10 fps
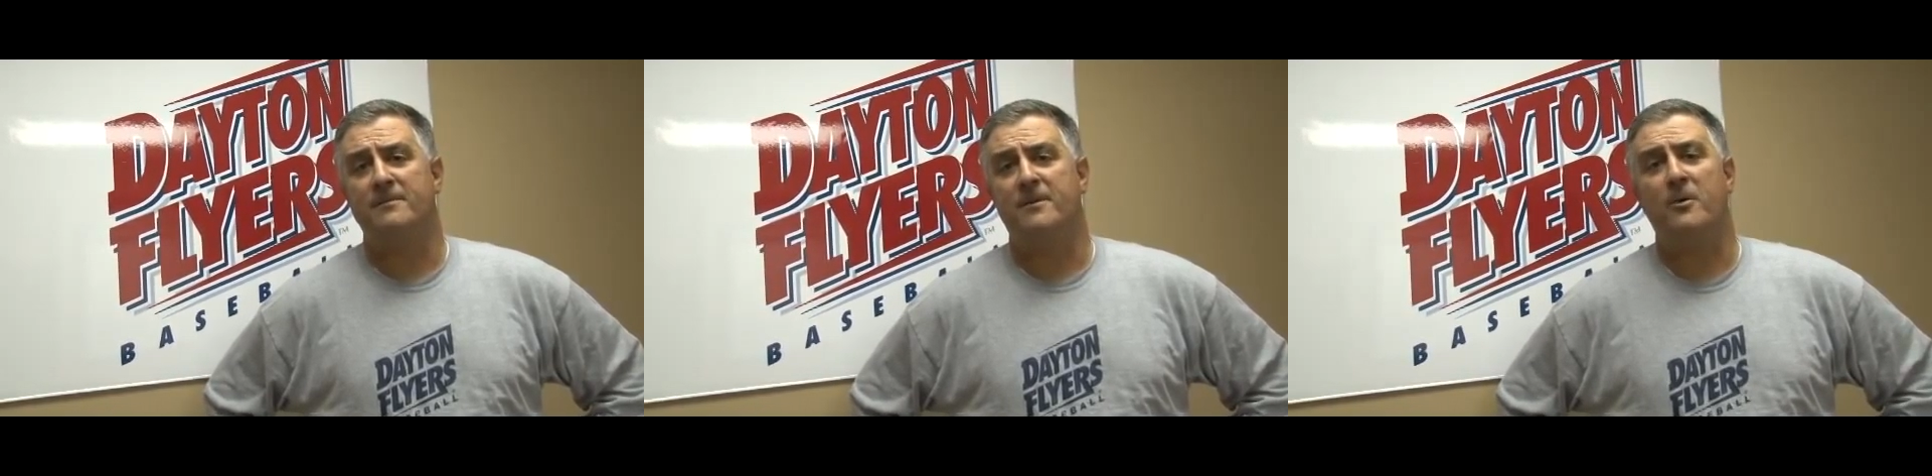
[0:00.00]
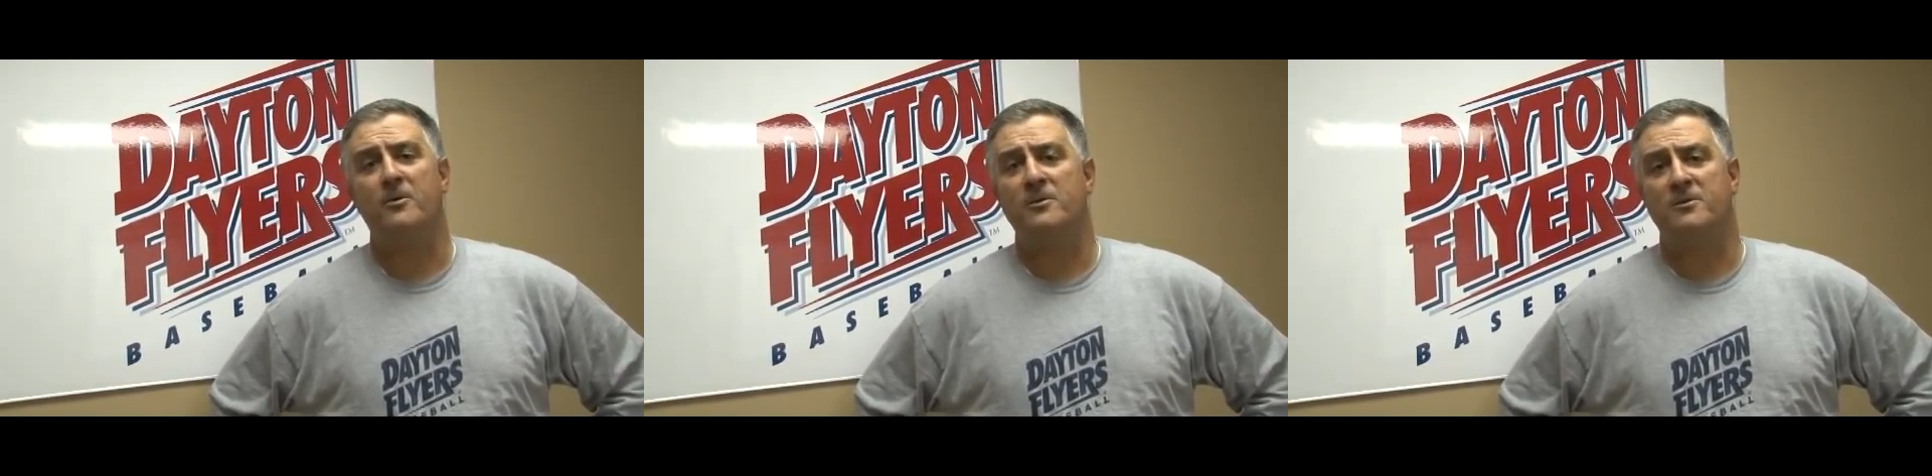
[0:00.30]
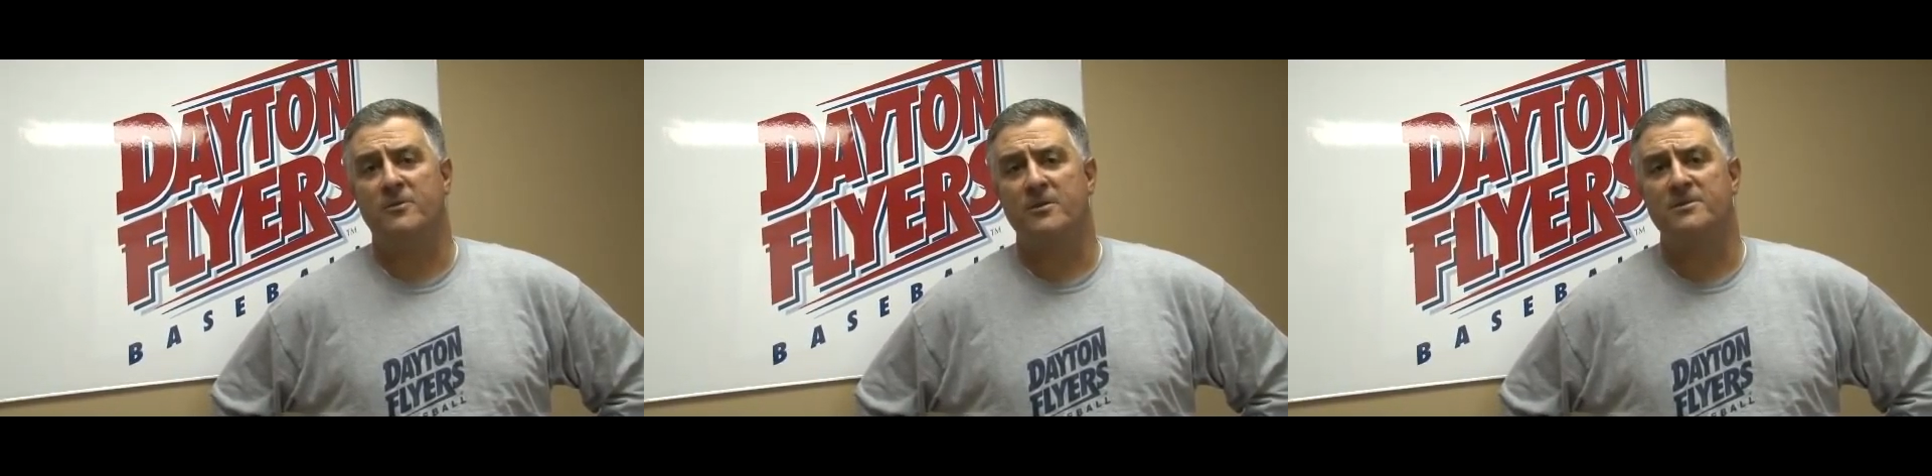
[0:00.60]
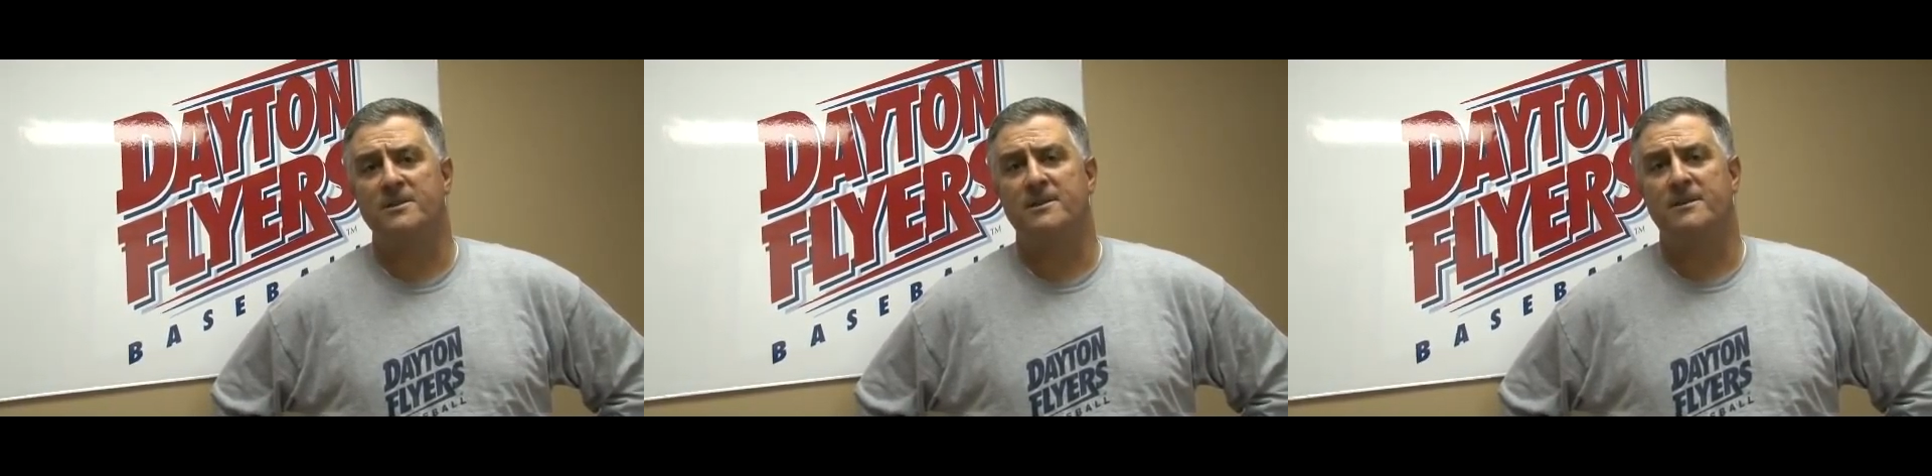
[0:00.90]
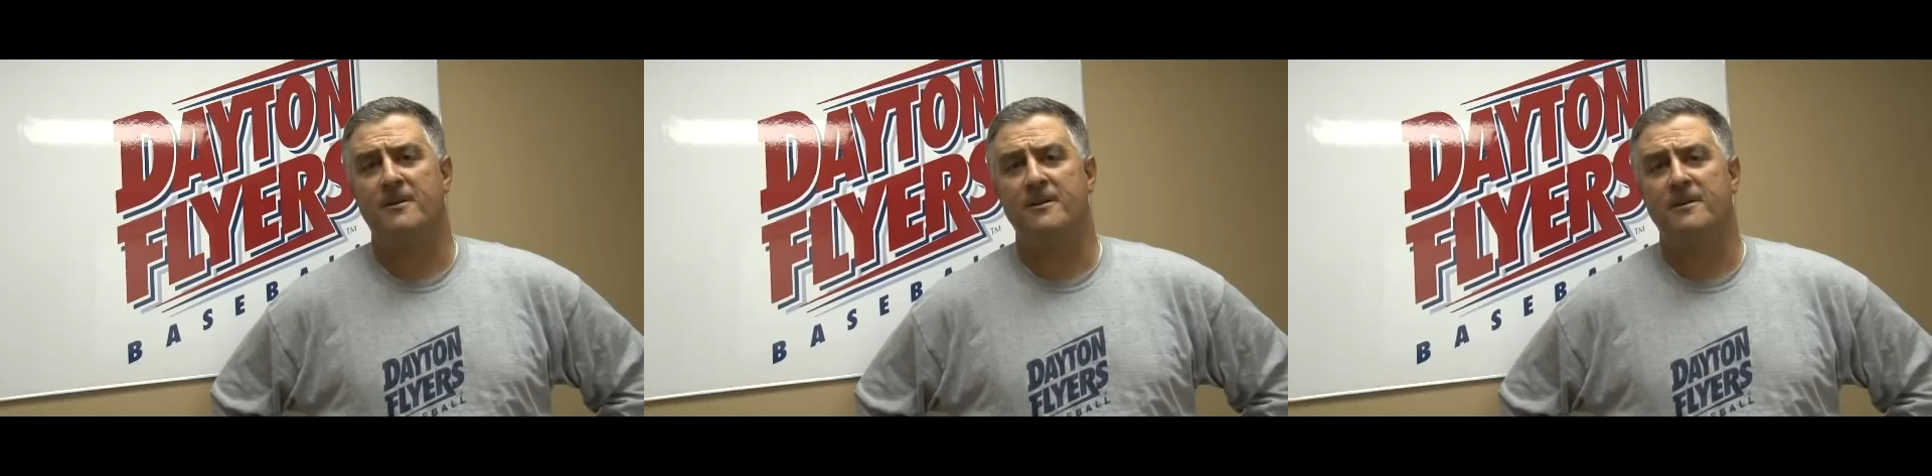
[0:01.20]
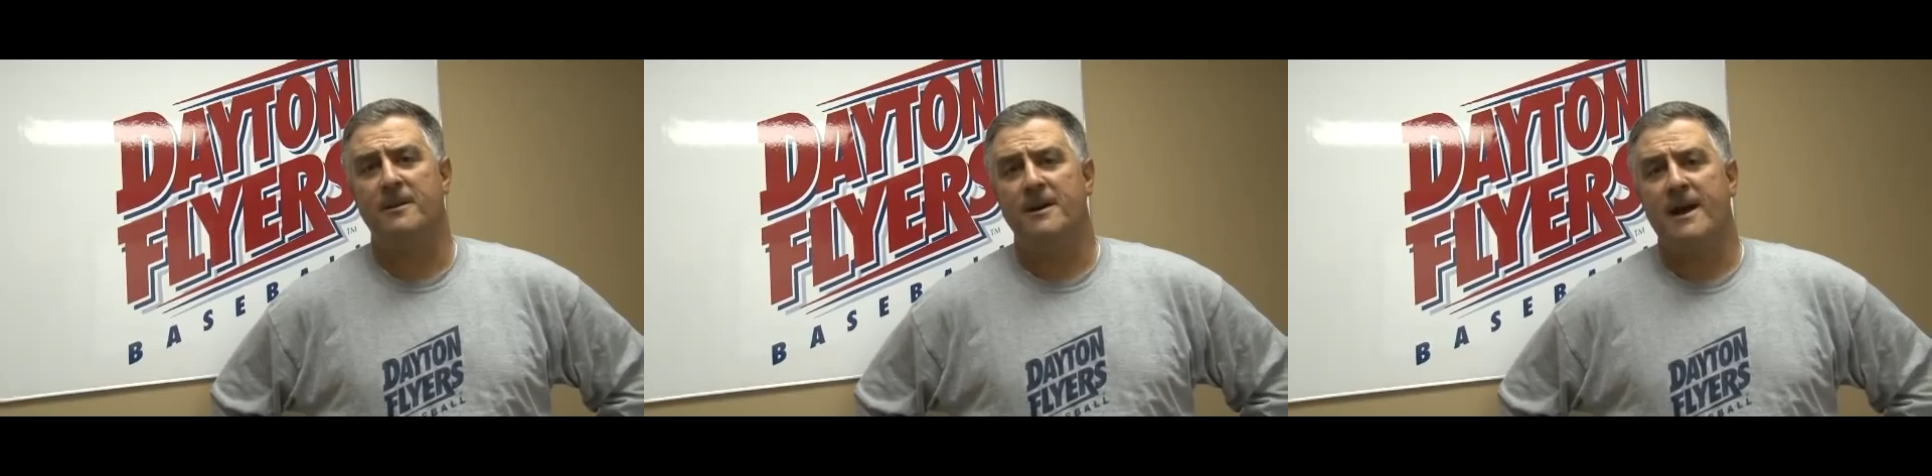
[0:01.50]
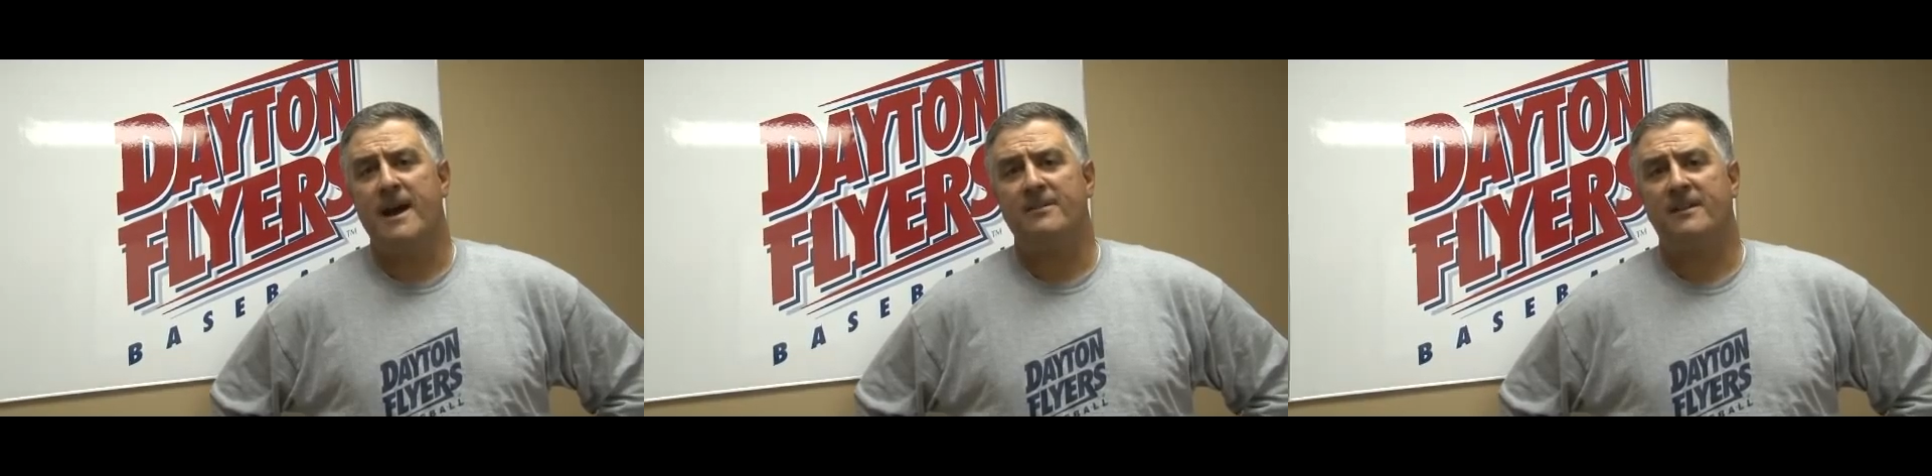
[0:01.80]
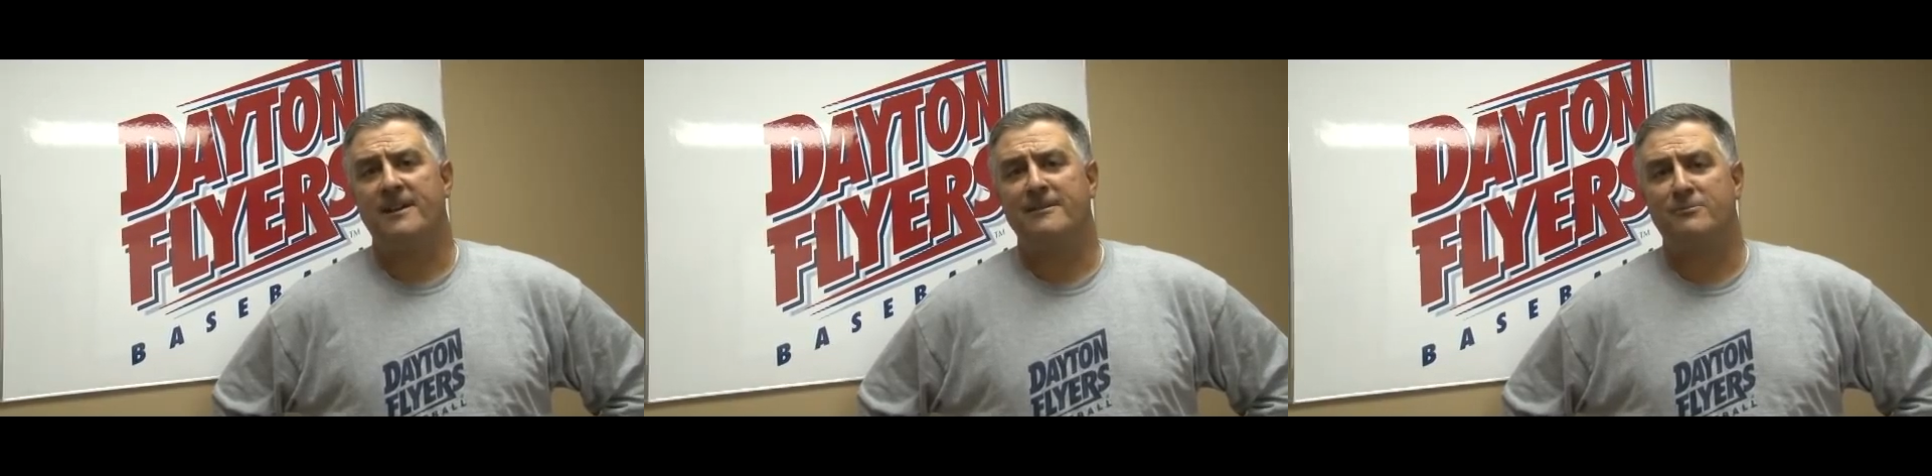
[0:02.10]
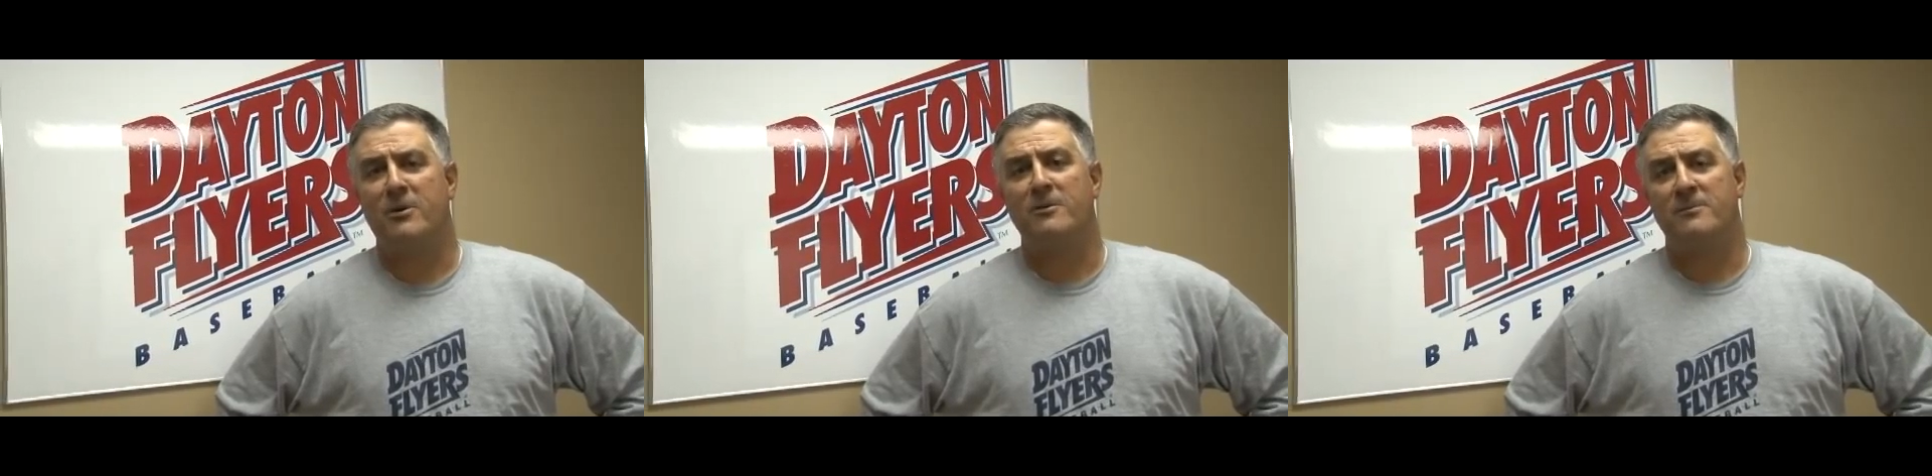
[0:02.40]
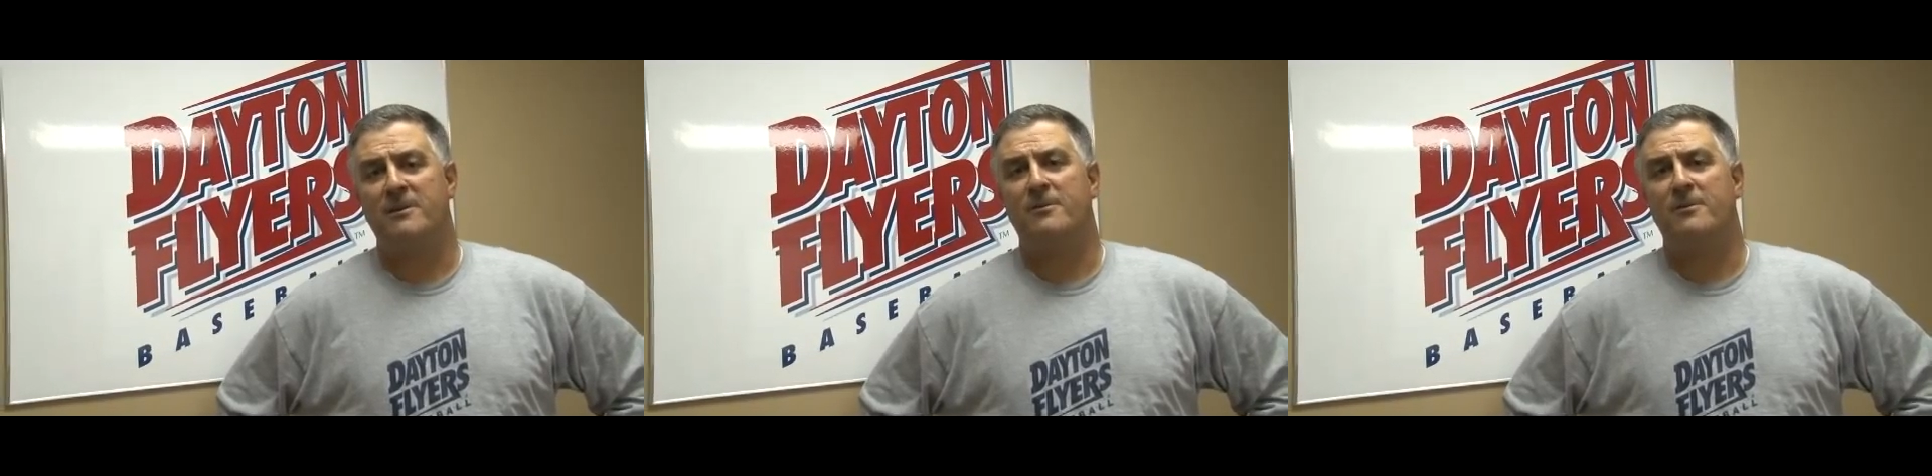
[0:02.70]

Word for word: the whole university, and our athletic department,